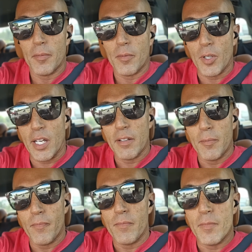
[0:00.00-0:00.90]
Okay?
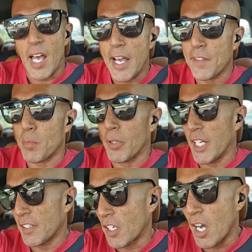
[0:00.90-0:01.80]
I
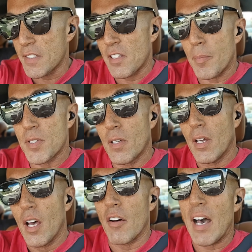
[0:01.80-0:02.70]
explained the concept
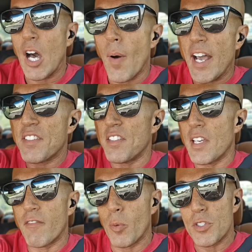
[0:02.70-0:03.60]
of how I see
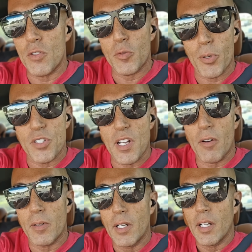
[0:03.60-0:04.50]
everyone's views pushed out,